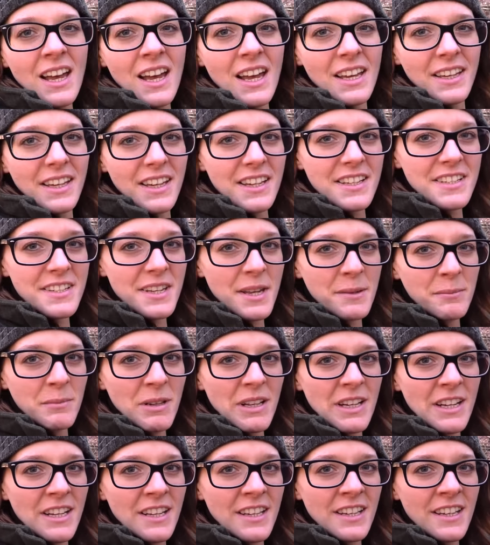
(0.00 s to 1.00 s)
Hi guys, I'm
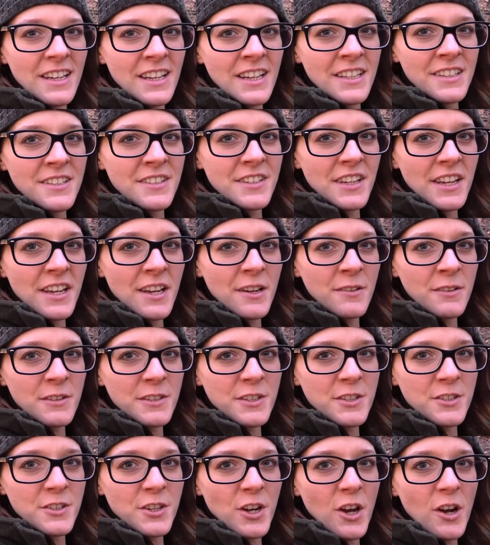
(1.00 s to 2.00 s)
Lilly and today I
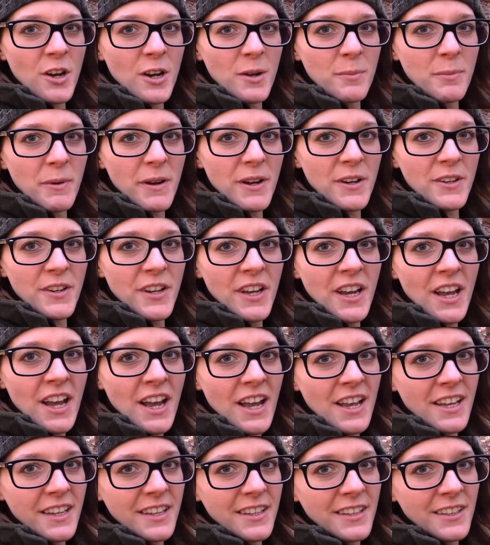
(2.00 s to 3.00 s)
want to talk about
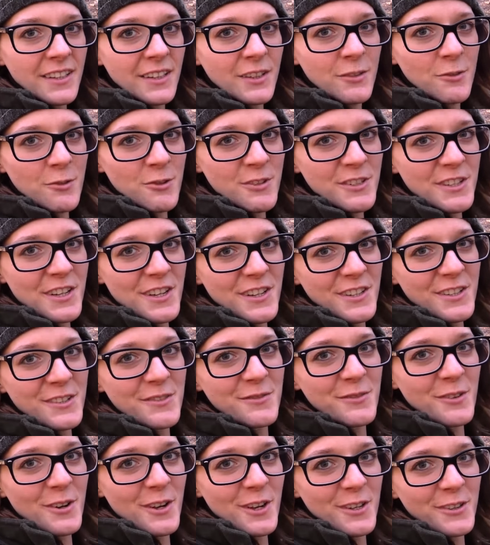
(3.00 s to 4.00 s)
hiking rucksacks
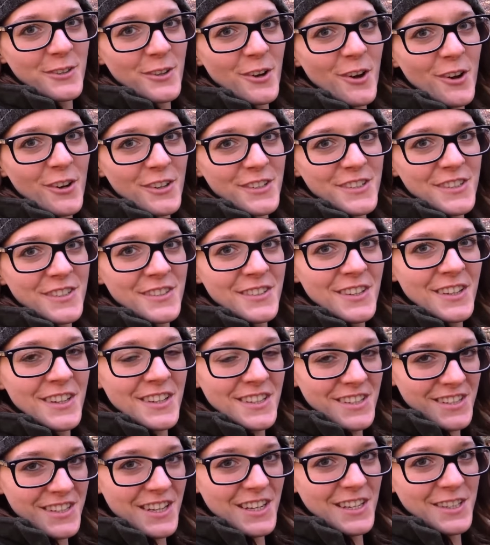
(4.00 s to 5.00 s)
for your dogs.
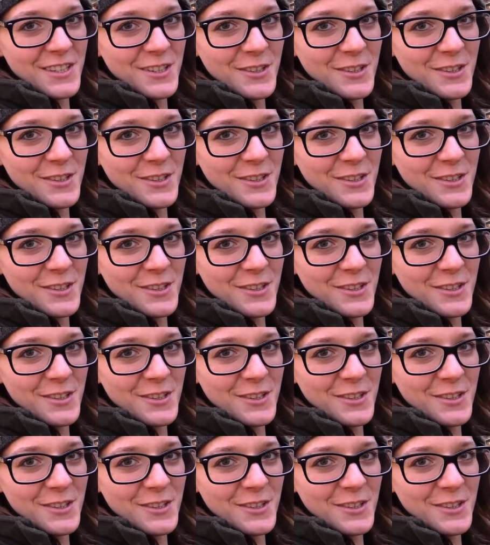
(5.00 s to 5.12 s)
Stay